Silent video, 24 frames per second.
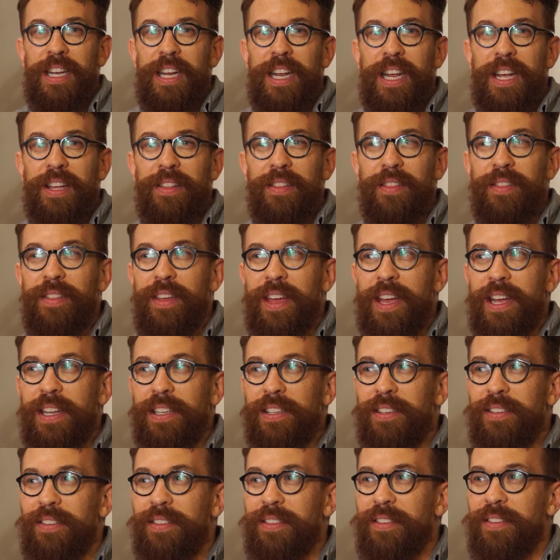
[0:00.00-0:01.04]
And
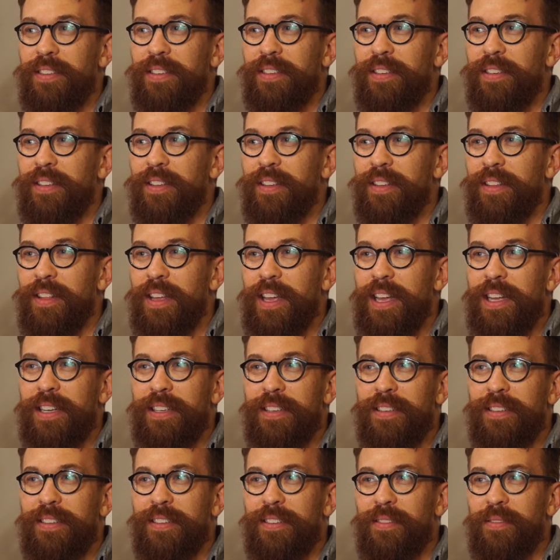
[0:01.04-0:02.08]

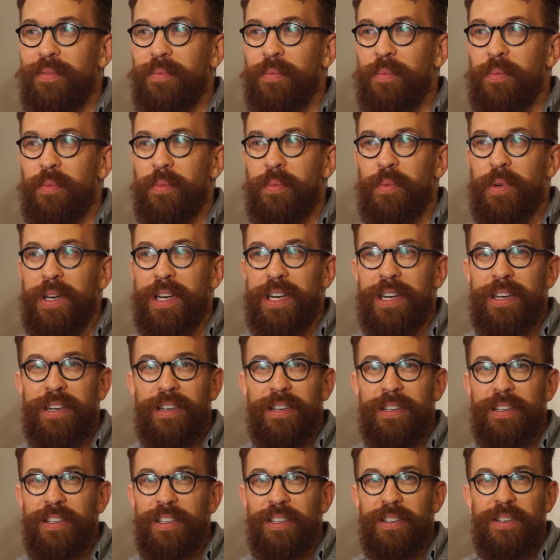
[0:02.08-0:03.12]
that's where
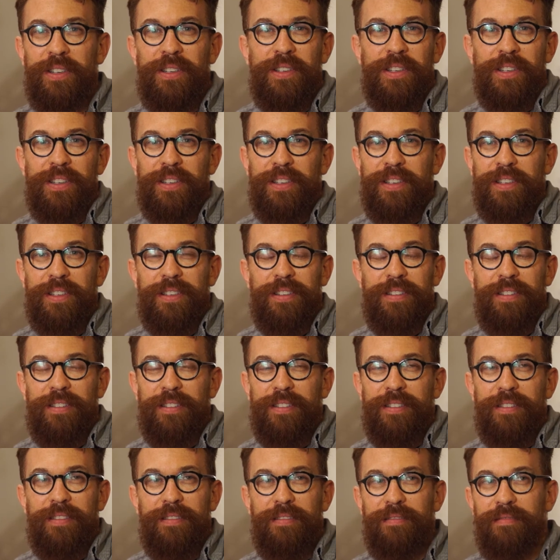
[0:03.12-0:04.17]
you just
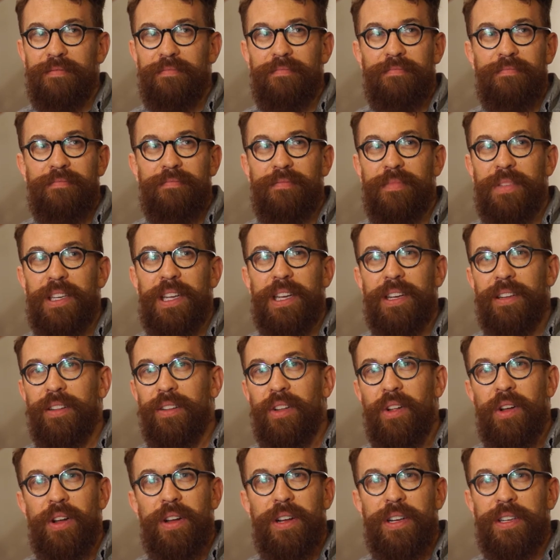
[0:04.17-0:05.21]
get
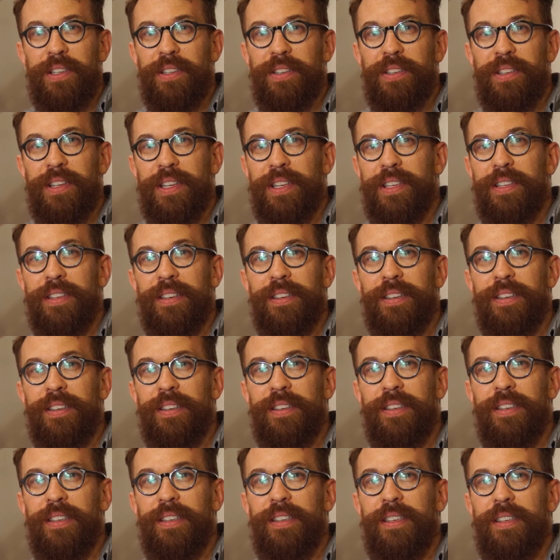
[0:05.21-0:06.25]
lost and
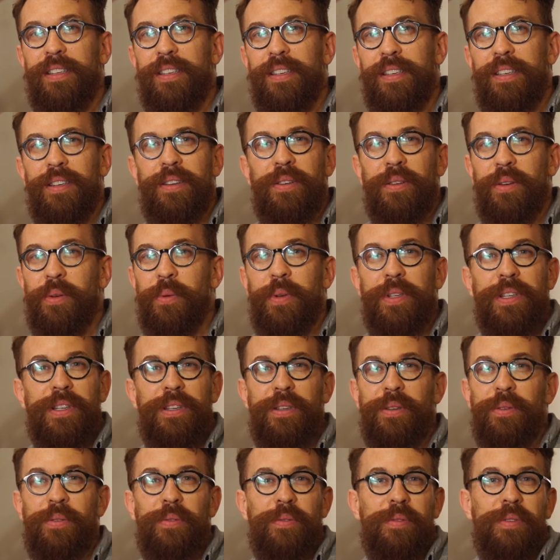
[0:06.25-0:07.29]
you don't know what to
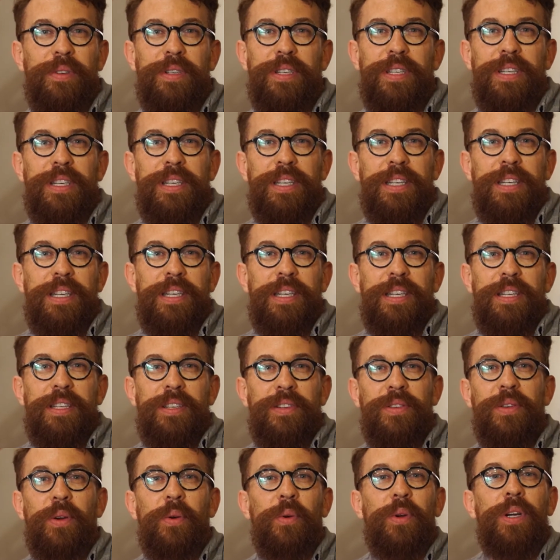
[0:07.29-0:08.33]
do.
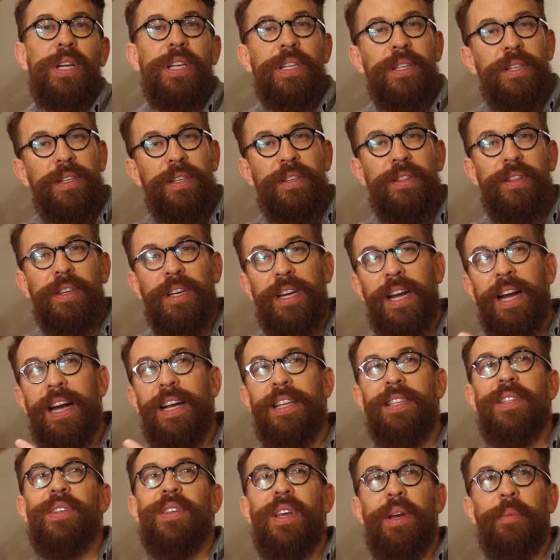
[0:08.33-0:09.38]
So the
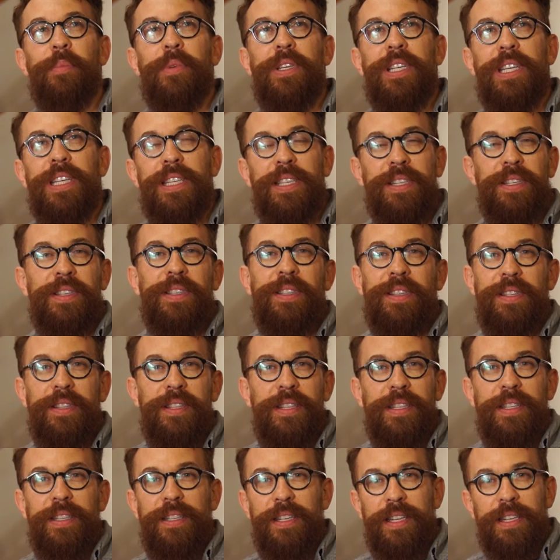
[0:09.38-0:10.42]
concept is
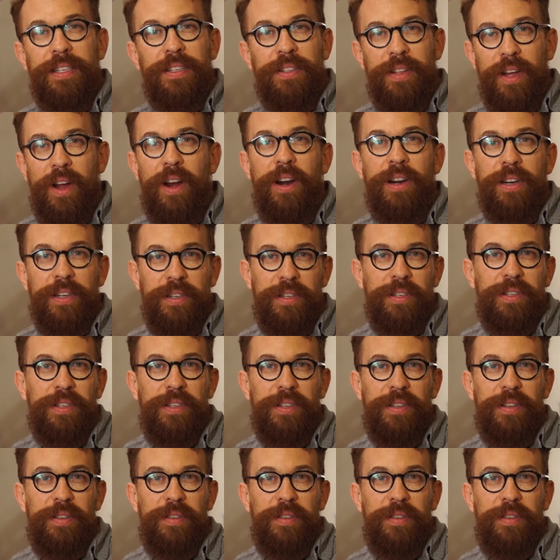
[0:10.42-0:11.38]
the hardest